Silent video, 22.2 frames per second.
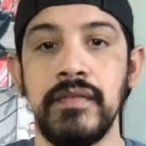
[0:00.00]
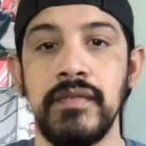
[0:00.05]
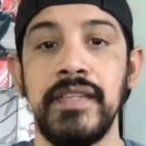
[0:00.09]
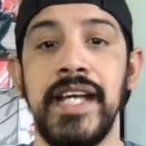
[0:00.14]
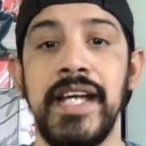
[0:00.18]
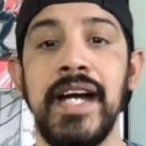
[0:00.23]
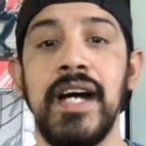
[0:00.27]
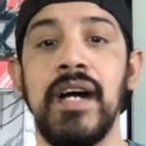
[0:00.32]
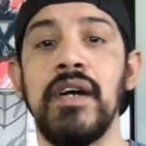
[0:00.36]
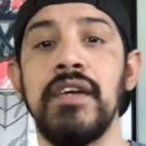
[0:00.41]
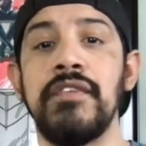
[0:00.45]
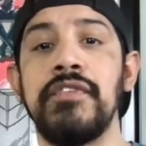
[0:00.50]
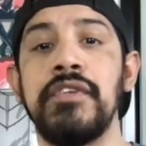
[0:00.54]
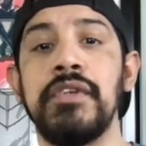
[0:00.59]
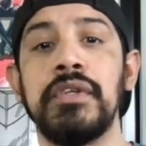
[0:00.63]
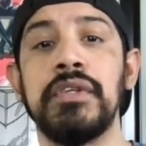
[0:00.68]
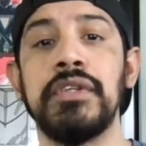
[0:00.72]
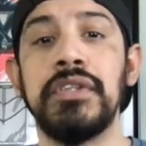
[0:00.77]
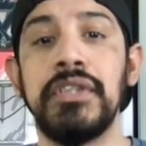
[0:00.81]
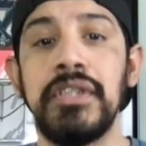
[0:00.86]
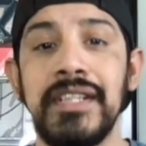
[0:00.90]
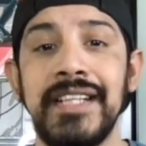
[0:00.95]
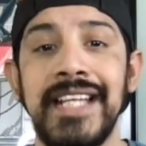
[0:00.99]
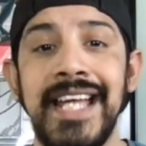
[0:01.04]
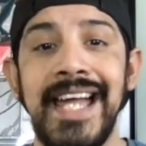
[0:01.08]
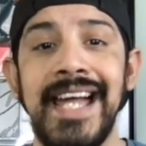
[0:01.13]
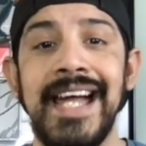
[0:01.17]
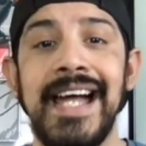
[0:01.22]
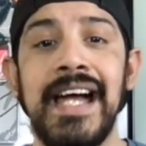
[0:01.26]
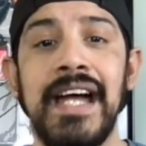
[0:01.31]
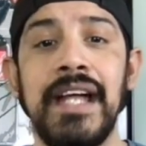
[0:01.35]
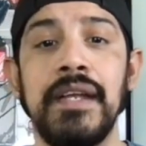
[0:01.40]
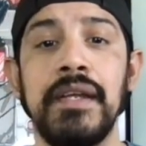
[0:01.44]
Now, if you look
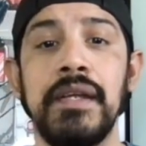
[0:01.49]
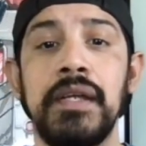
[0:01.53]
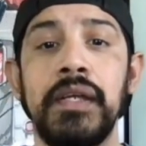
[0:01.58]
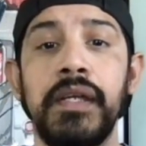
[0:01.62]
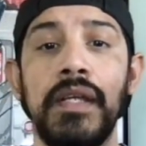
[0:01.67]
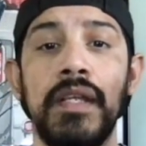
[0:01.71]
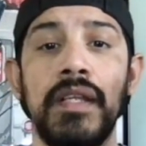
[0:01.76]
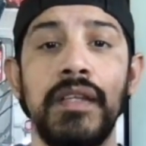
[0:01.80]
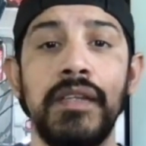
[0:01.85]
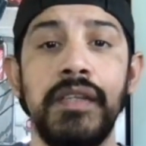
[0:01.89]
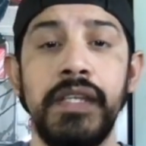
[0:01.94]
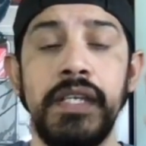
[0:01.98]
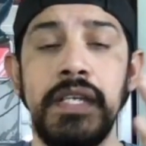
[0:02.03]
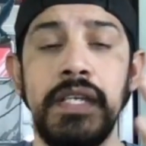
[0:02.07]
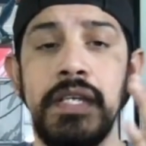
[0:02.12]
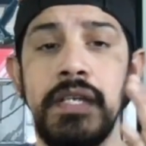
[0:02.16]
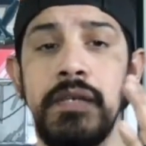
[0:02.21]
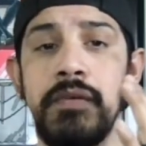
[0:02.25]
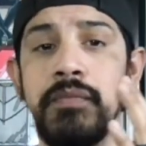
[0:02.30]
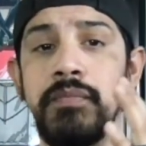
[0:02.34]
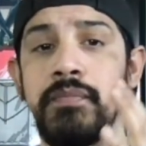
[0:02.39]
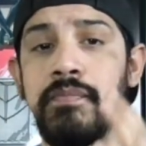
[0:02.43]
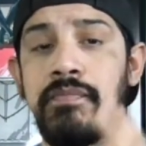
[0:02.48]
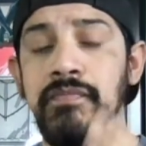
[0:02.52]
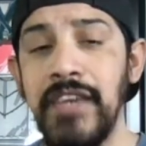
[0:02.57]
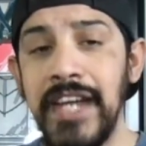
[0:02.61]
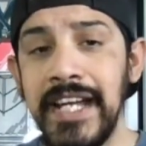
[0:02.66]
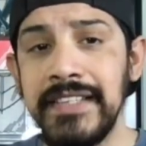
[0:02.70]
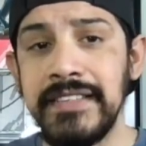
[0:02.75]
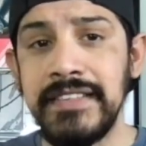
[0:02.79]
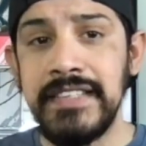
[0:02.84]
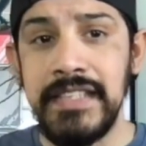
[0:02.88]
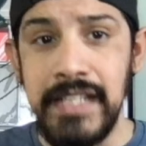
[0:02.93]
at the
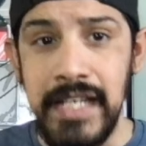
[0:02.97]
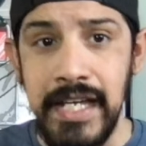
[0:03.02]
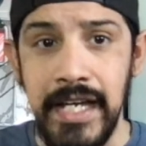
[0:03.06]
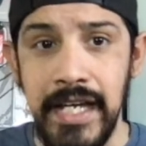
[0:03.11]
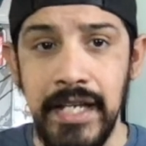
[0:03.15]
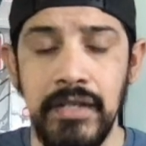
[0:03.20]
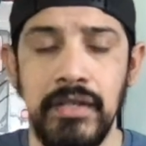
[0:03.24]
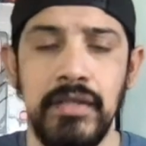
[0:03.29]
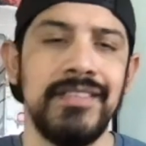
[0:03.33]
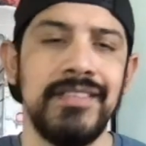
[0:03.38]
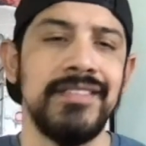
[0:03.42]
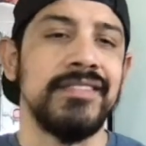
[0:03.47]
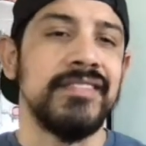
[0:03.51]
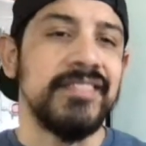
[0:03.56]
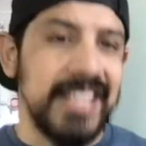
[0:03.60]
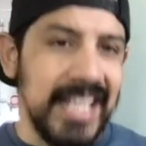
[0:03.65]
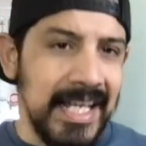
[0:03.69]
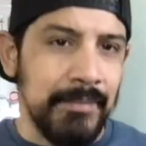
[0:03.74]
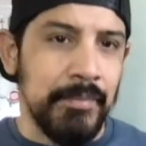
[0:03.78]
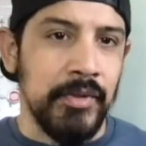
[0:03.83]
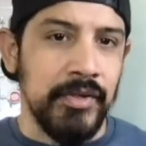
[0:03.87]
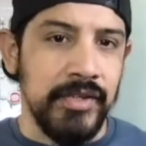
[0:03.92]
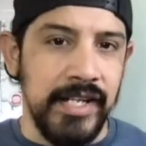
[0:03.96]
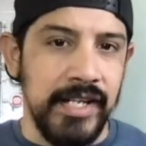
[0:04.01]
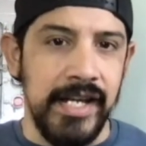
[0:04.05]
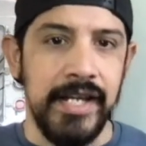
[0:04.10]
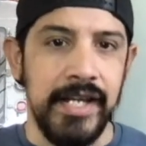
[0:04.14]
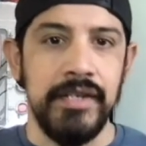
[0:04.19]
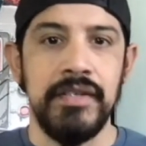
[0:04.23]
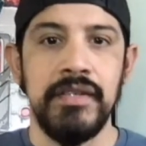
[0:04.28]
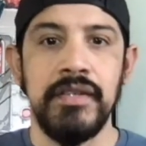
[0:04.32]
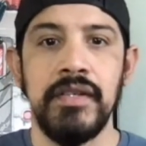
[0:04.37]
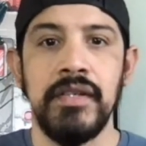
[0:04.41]
Fancy Dan, Dapper
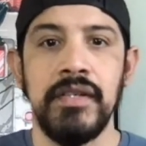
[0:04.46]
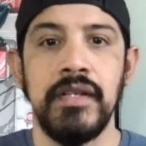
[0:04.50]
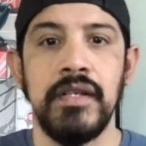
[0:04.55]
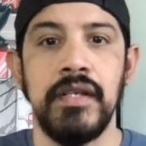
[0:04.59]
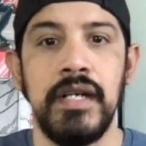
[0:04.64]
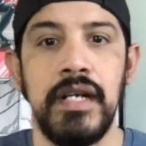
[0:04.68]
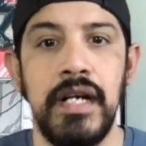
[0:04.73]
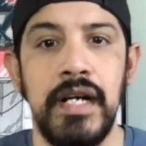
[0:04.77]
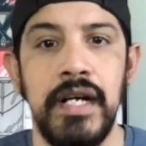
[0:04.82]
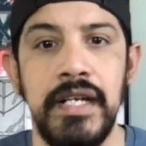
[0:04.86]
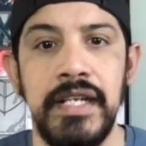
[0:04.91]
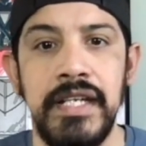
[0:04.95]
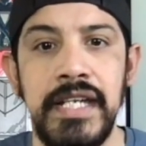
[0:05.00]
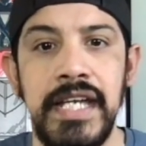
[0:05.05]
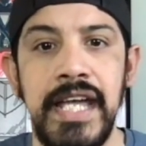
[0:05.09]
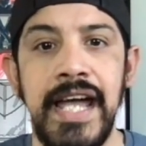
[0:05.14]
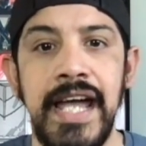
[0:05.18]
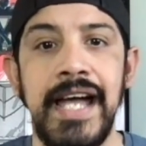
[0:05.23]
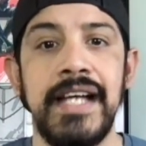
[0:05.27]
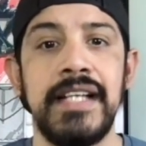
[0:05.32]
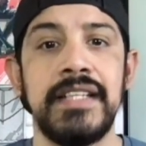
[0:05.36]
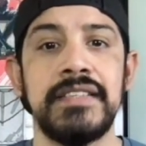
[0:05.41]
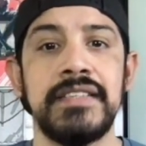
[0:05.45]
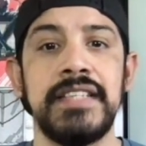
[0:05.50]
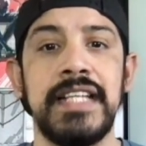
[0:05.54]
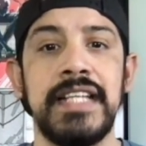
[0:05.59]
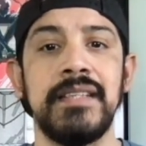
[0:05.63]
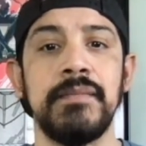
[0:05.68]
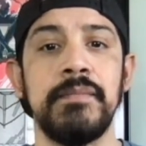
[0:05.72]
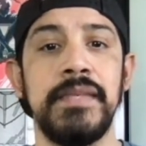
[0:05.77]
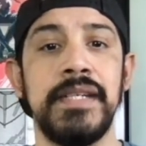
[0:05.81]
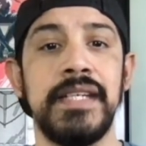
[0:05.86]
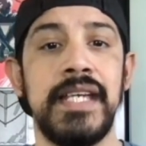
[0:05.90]
Dan, he has, at
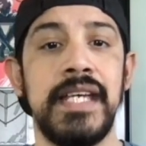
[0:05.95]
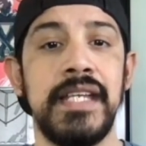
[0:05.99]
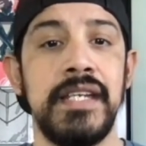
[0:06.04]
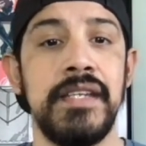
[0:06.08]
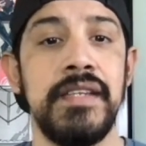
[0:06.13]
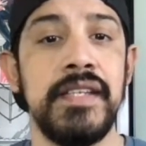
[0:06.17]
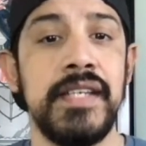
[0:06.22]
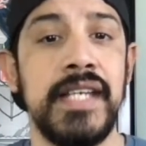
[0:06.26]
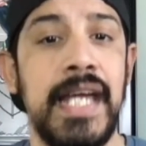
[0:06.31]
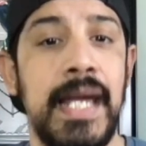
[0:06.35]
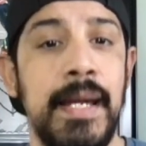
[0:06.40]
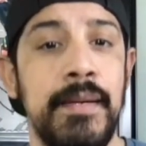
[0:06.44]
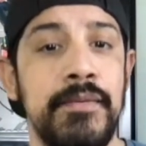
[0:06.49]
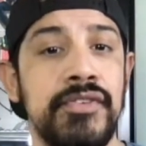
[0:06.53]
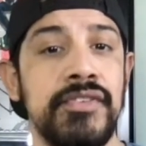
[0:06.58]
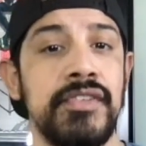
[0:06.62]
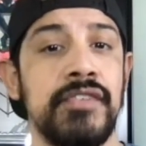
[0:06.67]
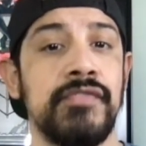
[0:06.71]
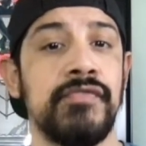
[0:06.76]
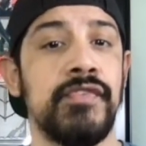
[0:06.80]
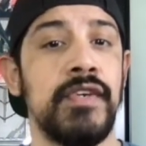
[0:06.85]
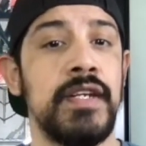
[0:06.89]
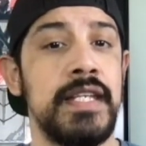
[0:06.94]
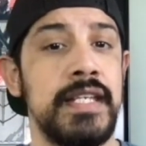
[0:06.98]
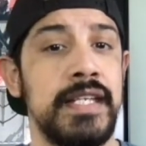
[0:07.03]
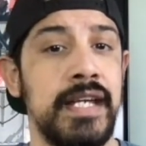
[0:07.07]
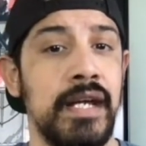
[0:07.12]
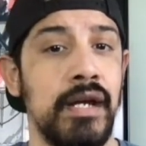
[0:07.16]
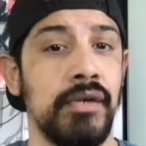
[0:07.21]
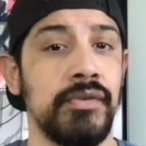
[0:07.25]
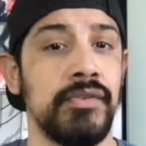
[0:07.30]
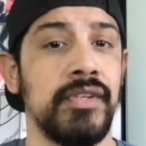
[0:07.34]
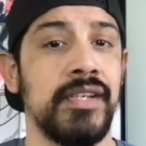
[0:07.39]
the beginning of the game, choose a friendly
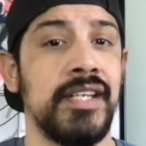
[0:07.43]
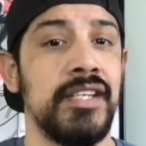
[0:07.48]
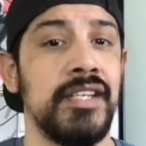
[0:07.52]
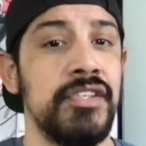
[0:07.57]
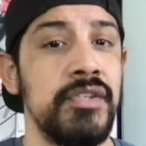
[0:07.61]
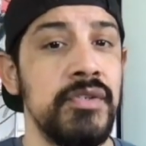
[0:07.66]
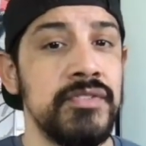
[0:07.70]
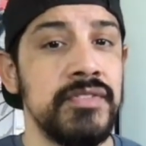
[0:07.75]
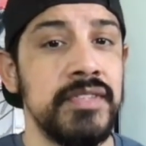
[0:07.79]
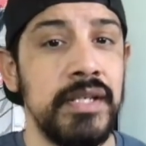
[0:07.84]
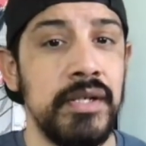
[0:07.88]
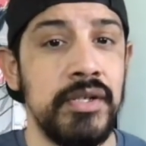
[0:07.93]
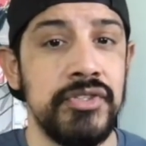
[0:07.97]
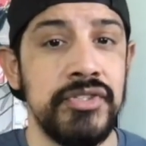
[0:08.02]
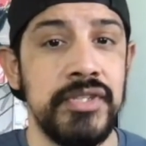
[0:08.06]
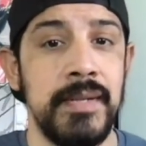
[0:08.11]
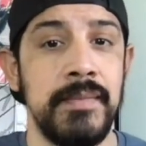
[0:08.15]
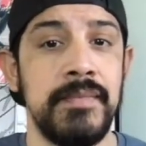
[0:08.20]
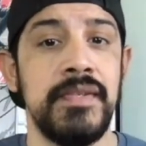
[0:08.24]
character, can use leadership